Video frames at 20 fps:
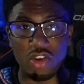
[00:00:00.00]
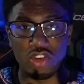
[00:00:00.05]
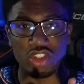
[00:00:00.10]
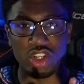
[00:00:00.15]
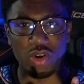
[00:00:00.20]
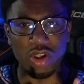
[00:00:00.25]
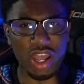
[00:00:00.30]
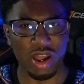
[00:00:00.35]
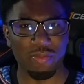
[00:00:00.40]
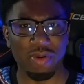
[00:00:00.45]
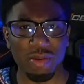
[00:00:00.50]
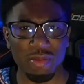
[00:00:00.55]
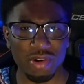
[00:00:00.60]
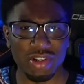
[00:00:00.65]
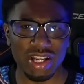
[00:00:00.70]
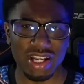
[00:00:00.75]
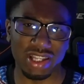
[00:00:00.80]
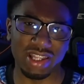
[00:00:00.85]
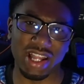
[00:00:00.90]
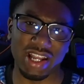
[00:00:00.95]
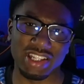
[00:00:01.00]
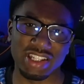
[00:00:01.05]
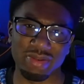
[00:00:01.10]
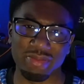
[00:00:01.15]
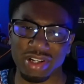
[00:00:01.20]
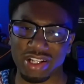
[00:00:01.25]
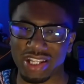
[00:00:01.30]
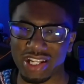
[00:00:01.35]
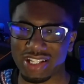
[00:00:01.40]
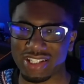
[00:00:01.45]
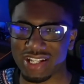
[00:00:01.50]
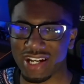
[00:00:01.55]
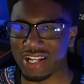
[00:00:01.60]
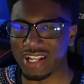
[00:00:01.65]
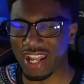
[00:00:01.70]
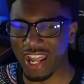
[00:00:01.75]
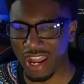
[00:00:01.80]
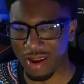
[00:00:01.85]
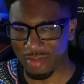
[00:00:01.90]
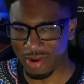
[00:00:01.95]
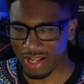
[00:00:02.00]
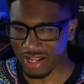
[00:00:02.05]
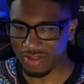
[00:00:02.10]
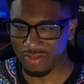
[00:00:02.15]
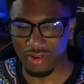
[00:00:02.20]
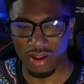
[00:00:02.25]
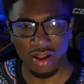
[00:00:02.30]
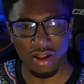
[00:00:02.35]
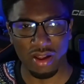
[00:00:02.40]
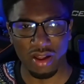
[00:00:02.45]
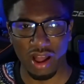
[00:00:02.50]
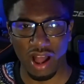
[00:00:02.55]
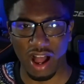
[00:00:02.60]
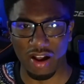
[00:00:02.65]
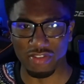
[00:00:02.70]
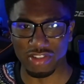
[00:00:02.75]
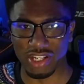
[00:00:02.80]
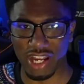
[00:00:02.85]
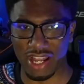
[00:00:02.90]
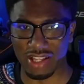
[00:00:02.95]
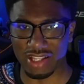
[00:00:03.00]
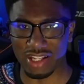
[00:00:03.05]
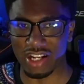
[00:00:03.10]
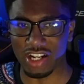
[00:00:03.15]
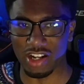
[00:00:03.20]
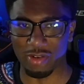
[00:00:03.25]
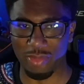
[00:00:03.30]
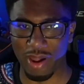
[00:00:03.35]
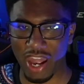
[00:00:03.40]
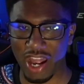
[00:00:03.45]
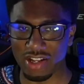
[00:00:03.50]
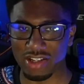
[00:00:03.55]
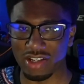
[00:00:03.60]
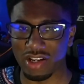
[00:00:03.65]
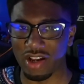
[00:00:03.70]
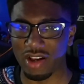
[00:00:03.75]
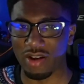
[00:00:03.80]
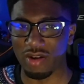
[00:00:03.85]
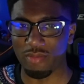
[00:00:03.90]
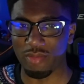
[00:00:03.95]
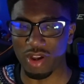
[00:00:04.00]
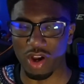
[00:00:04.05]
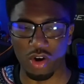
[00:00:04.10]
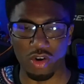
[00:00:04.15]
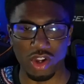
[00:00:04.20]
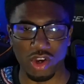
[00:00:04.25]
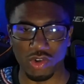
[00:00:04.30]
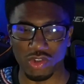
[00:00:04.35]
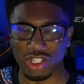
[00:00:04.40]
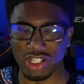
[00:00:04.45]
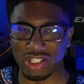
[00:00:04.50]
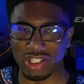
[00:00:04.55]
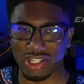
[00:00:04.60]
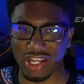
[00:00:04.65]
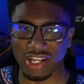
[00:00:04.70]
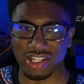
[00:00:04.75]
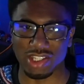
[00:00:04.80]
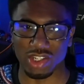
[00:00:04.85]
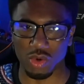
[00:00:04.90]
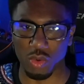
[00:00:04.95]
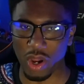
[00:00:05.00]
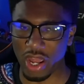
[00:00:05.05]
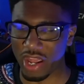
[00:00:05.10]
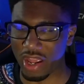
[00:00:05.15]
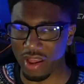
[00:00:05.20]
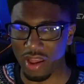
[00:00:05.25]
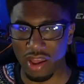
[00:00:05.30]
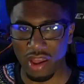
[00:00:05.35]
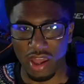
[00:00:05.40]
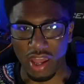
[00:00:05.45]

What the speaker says: So yeah, people did like some of the things inside the game, and then obviously after the end of the patch, Mihoyo just takes it away.